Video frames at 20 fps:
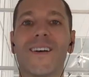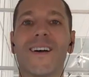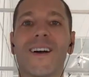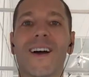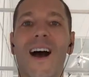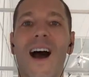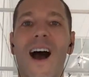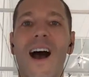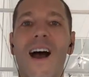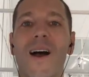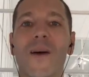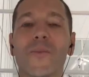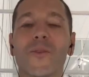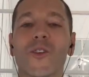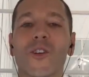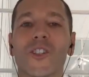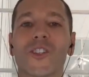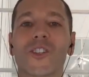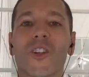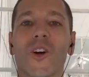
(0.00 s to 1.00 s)
Hi, I'm
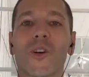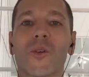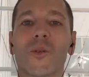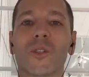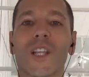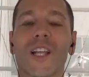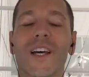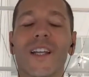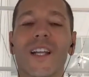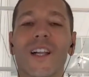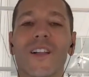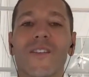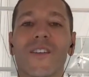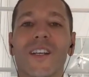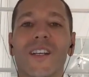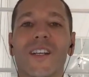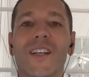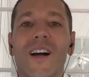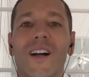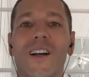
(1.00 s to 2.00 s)
Chris Clark with
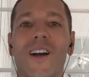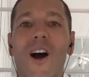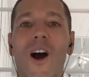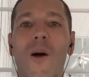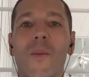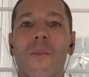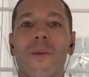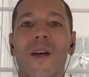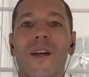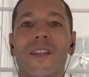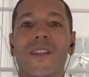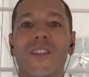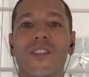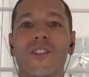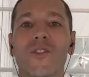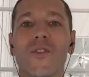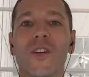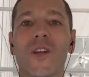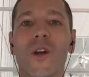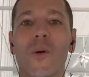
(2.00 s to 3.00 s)
LandElevated.com, and in
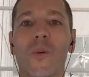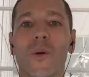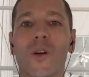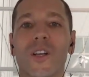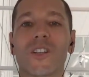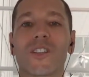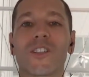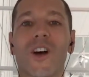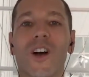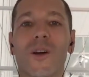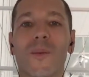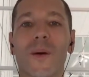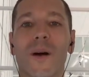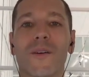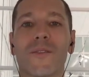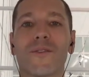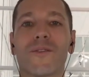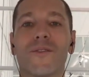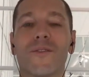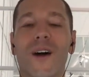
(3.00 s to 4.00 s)
this video we're going to talk
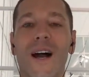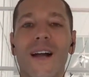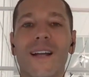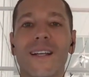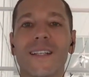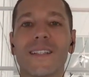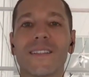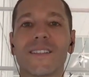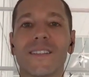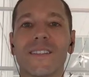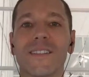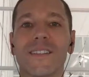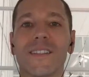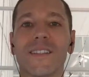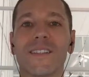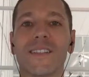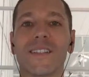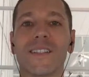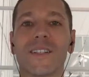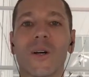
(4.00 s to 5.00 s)
about financing the
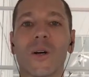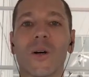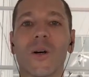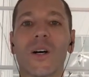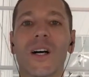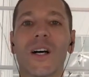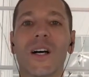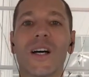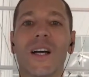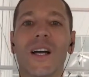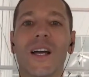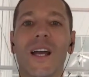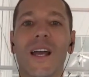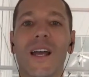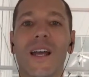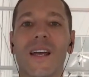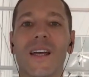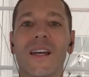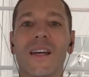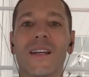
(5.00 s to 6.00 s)
deal.
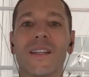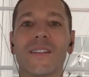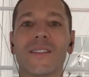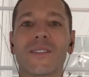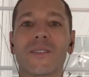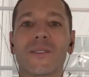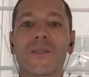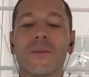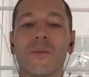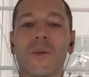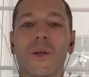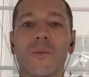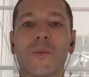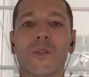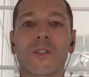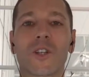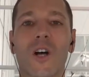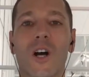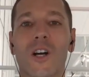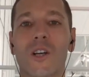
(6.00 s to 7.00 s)
And when
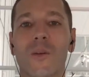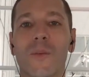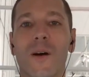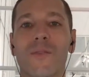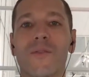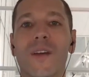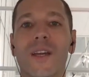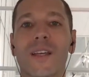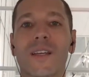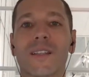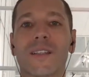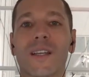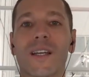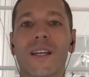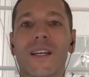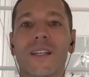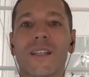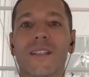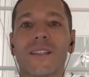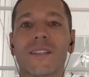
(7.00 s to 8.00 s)
we're talking about vacant
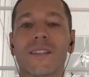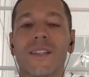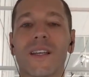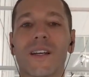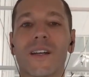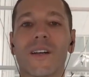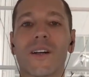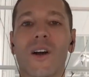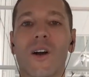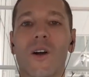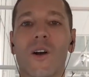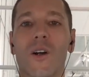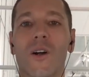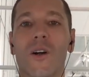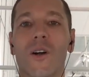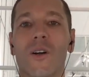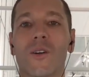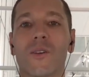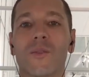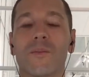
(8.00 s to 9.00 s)
land, there
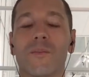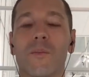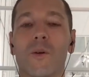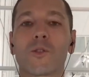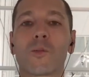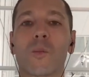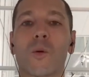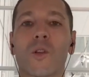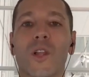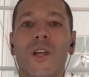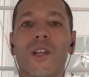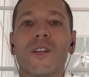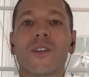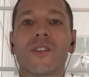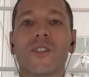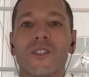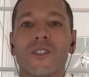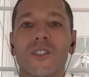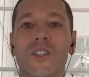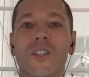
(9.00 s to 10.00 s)
are multiple
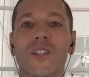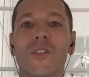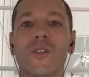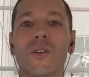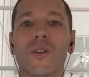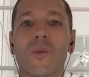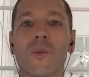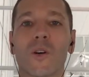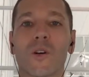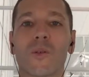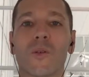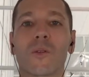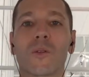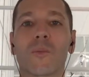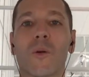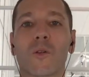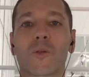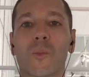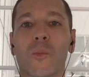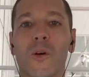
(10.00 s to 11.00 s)
lenders that you can work with,
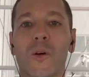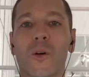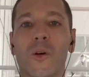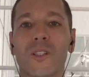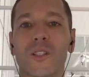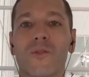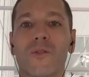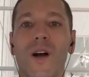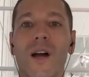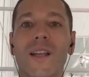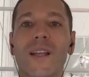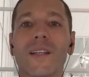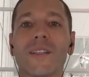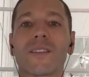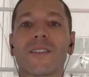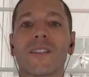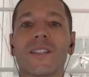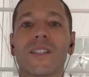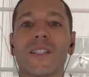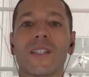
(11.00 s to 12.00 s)
multiple ways to finance
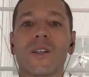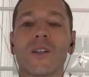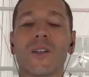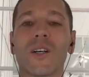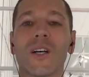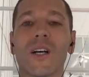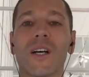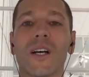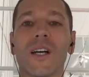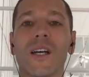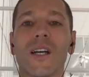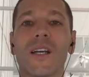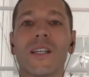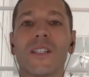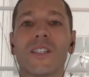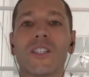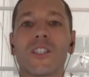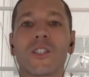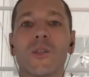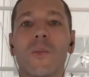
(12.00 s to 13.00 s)
the deal.
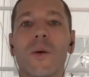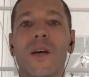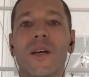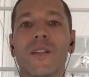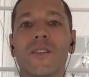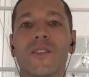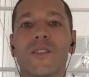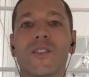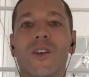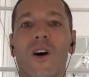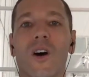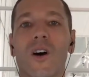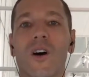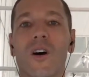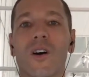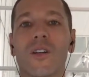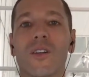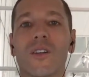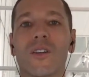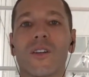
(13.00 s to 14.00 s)
It just depends
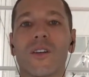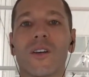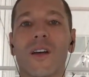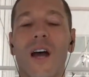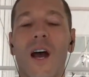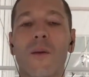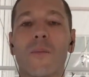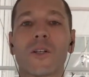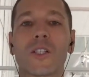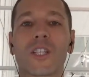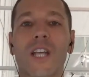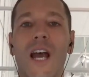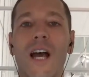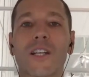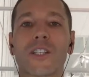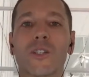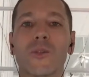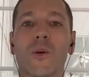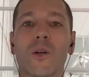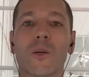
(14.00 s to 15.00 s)
on how much
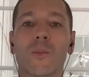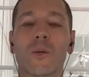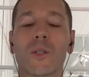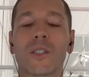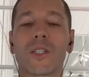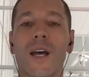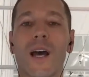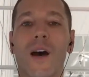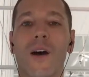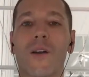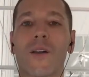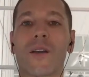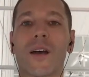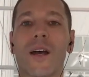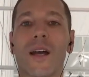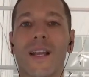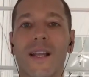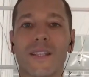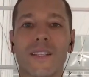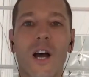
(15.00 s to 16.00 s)
cash you want to put down,
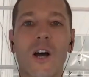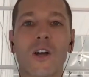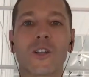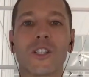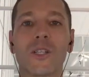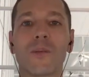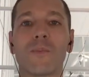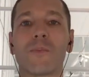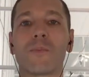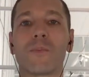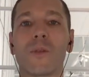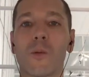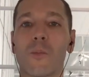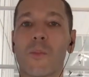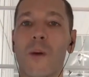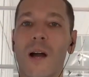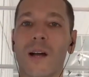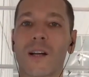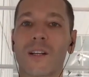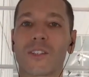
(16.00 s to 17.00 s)
I guess how deep your
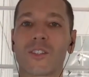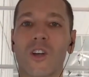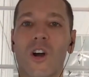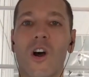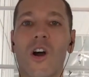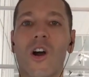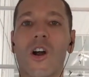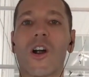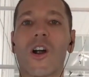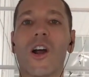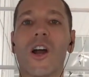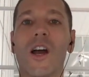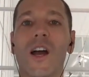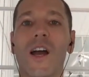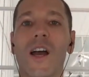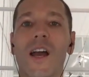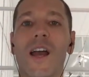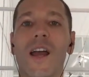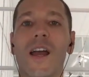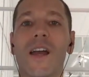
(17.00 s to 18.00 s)
pockets are,
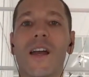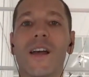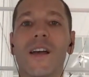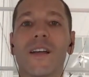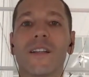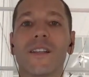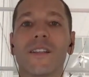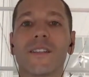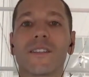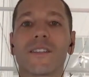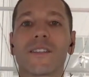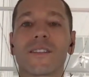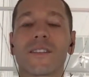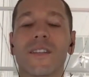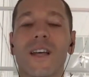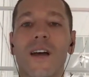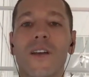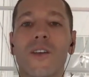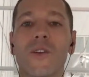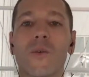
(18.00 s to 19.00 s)
and
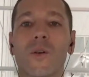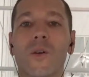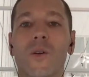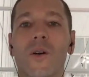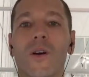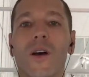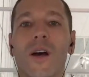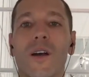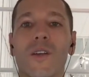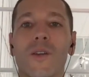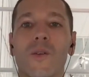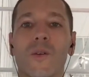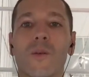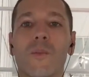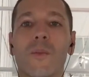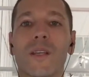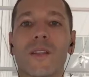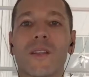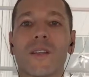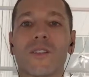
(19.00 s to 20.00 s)
how you want to
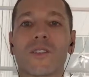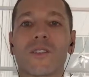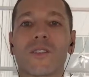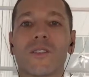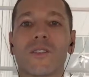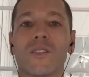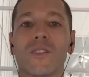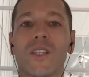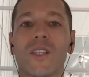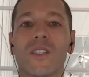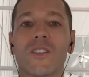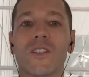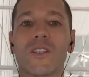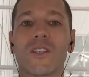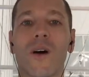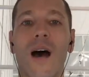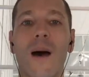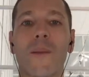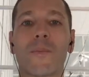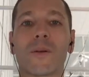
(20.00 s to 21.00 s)
make this
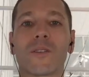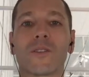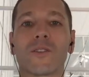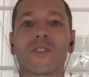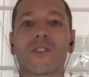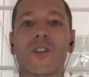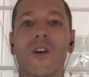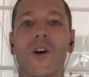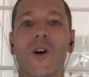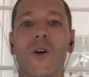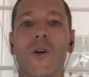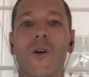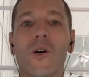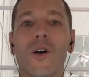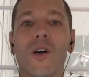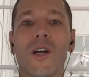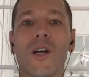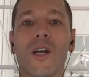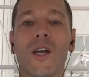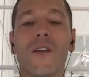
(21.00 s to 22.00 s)
deal happen. So
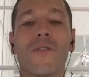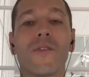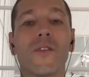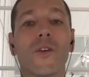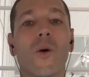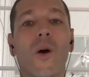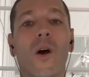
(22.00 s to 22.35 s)
if you